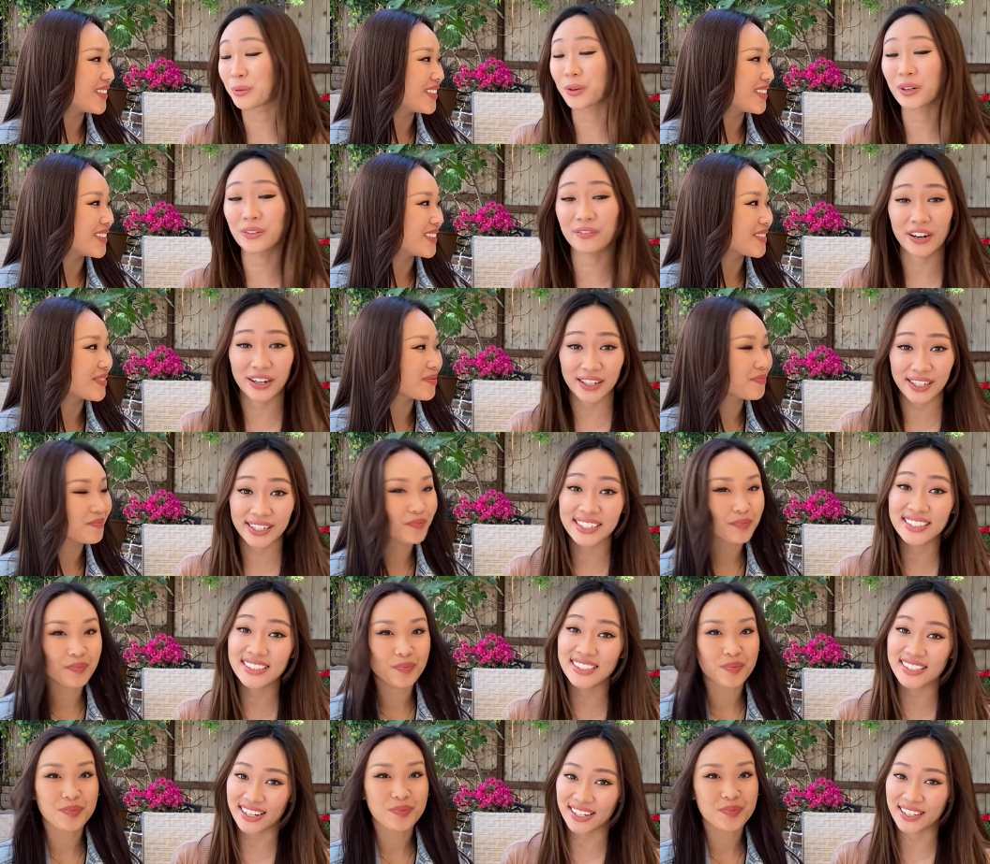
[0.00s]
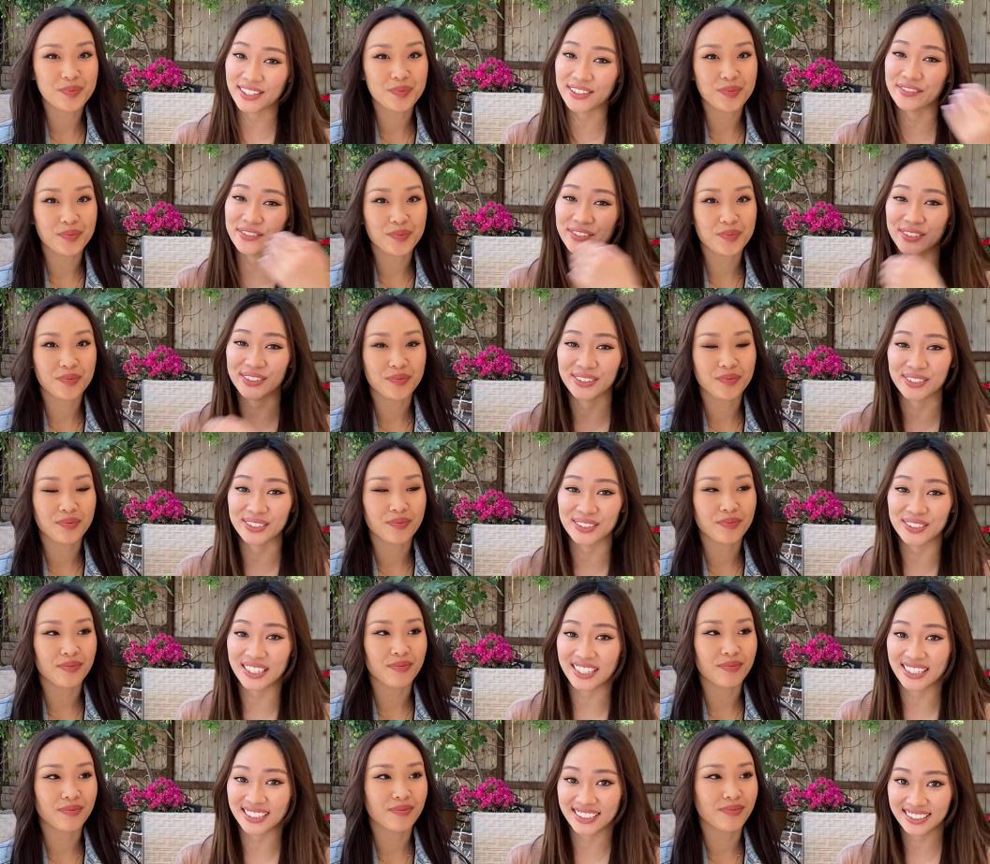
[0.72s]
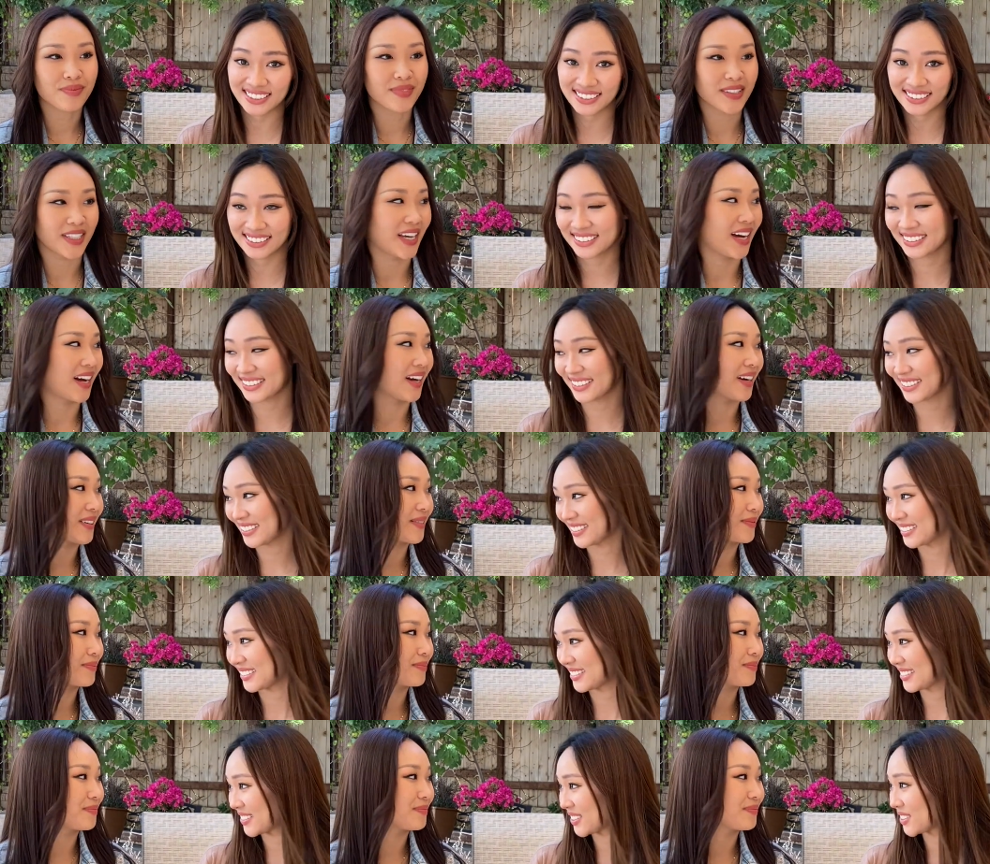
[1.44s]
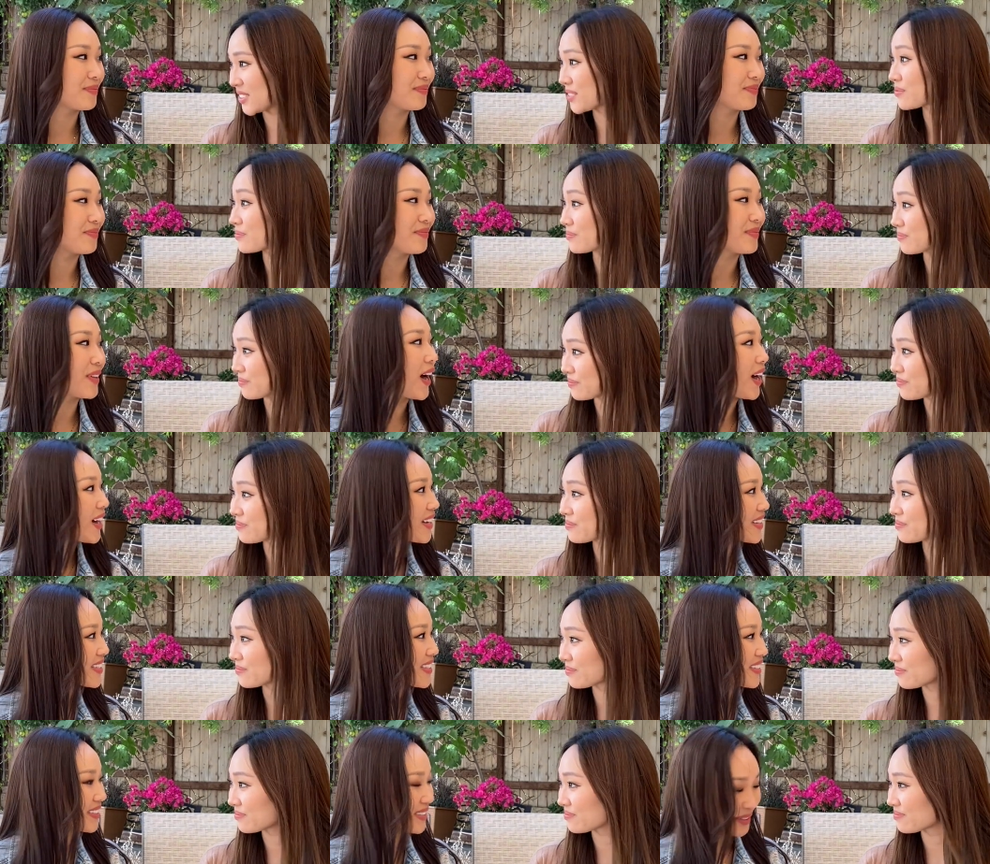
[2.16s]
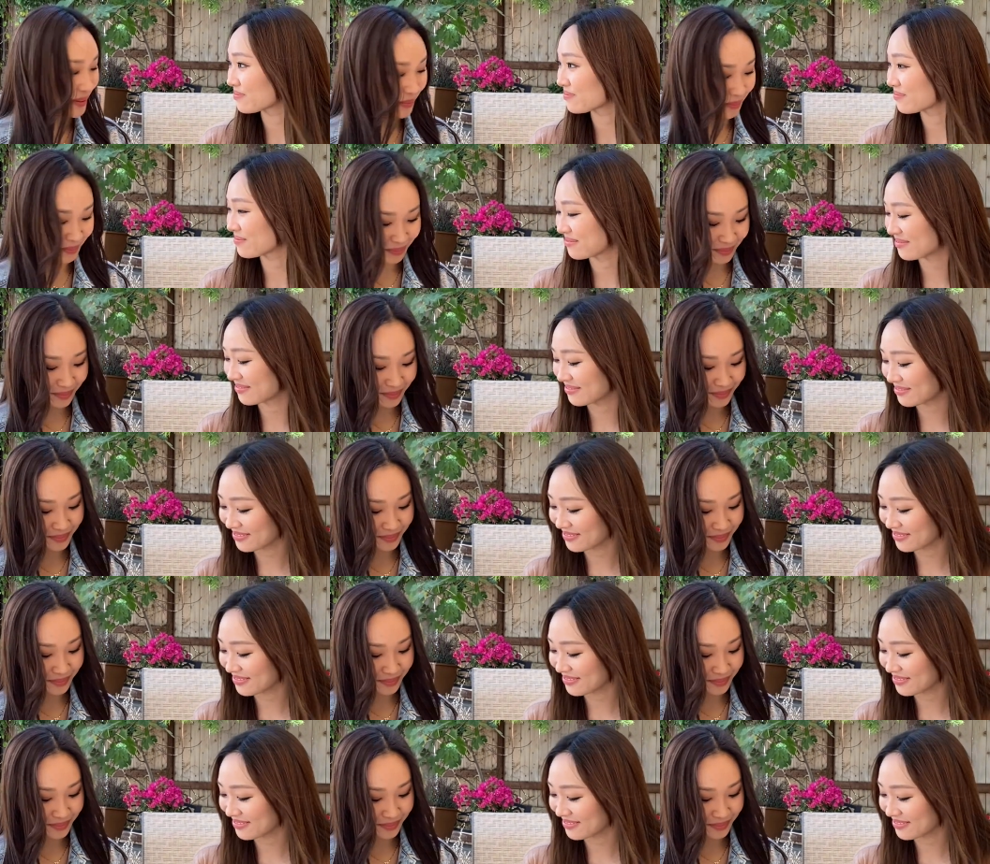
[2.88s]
Speaker 1: we're very excited for Luca. Yeah. Awesome.